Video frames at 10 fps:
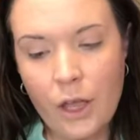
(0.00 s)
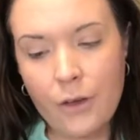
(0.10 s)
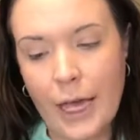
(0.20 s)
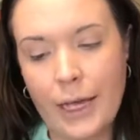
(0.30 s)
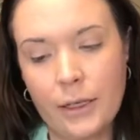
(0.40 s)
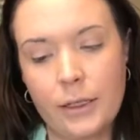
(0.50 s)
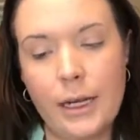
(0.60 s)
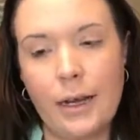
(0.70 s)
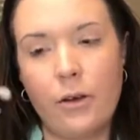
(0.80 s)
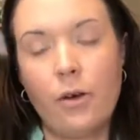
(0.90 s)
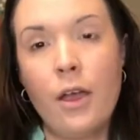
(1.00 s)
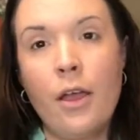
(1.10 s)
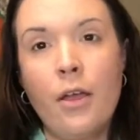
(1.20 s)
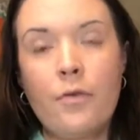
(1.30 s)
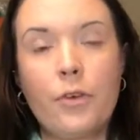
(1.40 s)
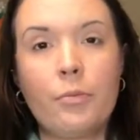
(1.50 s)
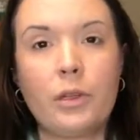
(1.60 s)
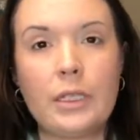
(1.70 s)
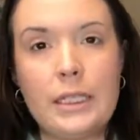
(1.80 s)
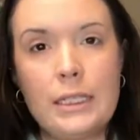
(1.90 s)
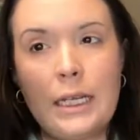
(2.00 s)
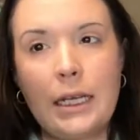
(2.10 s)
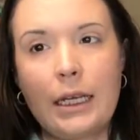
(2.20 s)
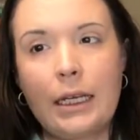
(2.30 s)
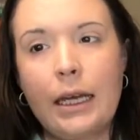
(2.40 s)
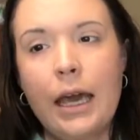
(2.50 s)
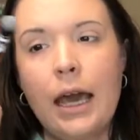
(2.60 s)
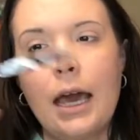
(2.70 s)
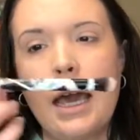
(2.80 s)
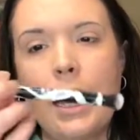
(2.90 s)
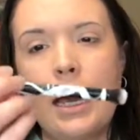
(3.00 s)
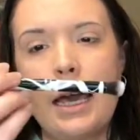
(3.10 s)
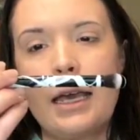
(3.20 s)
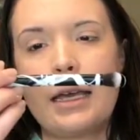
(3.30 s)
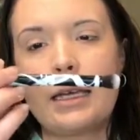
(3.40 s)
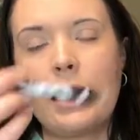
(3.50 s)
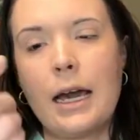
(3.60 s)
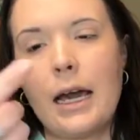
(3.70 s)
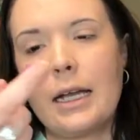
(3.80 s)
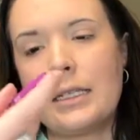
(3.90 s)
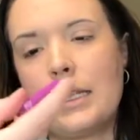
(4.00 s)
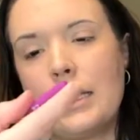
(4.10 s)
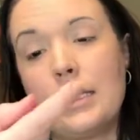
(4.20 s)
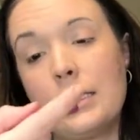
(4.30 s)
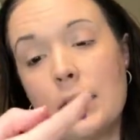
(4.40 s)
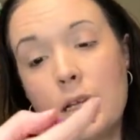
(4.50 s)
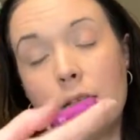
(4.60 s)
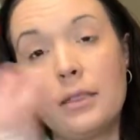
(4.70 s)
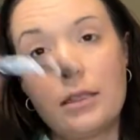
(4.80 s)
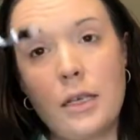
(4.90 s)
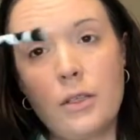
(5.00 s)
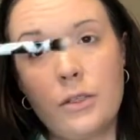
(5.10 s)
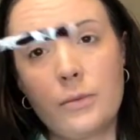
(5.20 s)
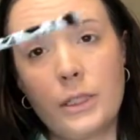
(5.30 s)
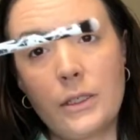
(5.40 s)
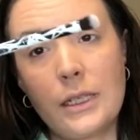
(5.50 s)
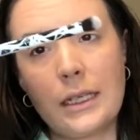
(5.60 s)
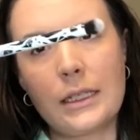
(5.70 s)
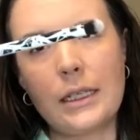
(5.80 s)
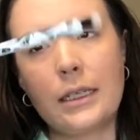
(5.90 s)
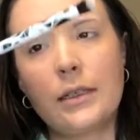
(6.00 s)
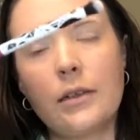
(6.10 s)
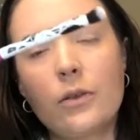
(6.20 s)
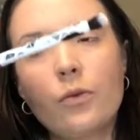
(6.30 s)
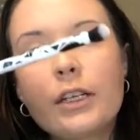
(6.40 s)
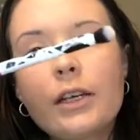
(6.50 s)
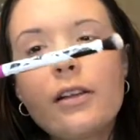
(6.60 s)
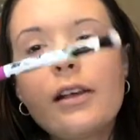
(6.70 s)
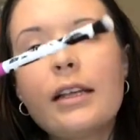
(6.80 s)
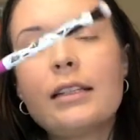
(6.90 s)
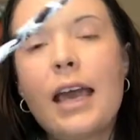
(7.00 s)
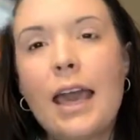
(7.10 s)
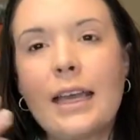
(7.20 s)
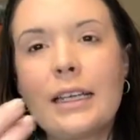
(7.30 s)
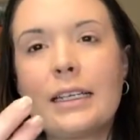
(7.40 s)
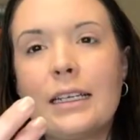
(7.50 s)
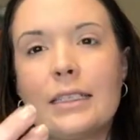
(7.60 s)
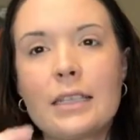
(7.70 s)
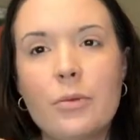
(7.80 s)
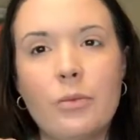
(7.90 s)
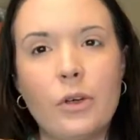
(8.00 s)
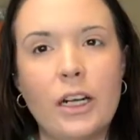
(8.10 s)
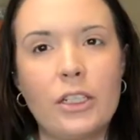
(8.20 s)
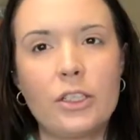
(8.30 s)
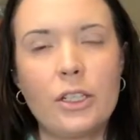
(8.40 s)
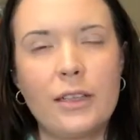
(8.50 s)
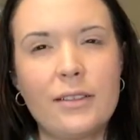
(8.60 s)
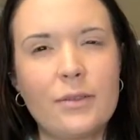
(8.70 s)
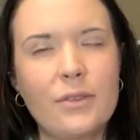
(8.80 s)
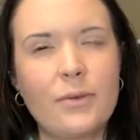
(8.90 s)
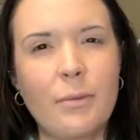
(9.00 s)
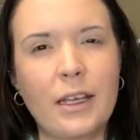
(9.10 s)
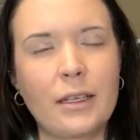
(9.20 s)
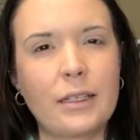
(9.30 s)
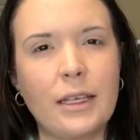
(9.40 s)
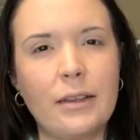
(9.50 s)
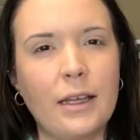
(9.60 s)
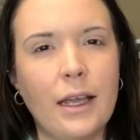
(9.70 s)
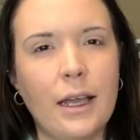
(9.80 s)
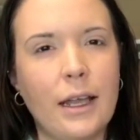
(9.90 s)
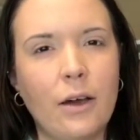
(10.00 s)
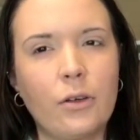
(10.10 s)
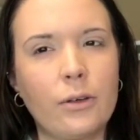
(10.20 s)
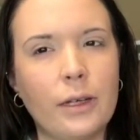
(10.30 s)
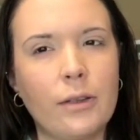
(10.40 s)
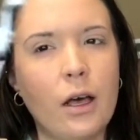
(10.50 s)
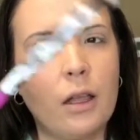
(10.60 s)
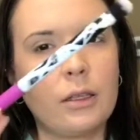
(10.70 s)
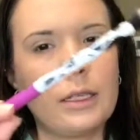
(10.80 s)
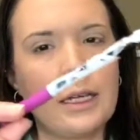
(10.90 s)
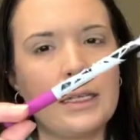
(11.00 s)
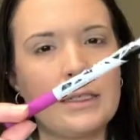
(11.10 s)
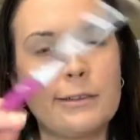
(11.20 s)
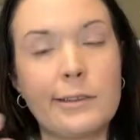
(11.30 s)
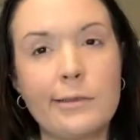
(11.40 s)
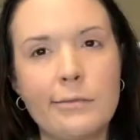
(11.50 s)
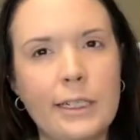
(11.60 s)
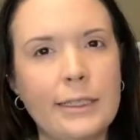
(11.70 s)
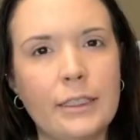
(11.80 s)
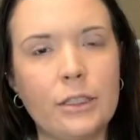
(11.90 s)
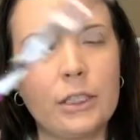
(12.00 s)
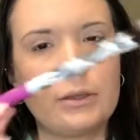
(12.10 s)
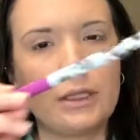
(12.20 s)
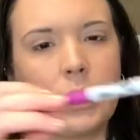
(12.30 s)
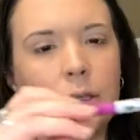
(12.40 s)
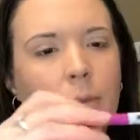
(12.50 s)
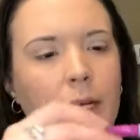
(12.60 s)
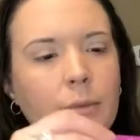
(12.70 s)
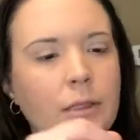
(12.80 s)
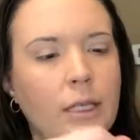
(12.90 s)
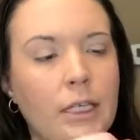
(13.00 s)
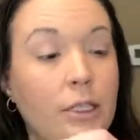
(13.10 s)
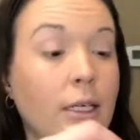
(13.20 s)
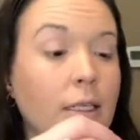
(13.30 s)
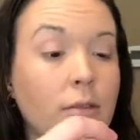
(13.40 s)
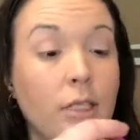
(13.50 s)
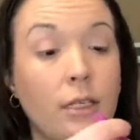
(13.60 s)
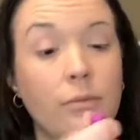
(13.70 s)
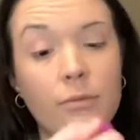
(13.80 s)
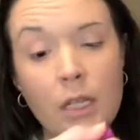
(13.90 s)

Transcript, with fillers: Okay, now for blending, I got this this other Real Technique Real Techniques brush and this was from like a kit they had out around the holidays a year or two ago. Might have been last year, I don't know.